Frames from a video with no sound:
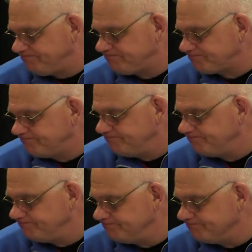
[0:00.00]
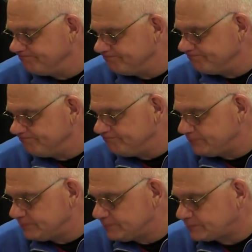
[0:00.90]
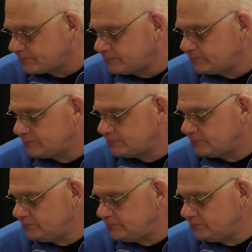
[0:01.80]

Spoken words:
(silence)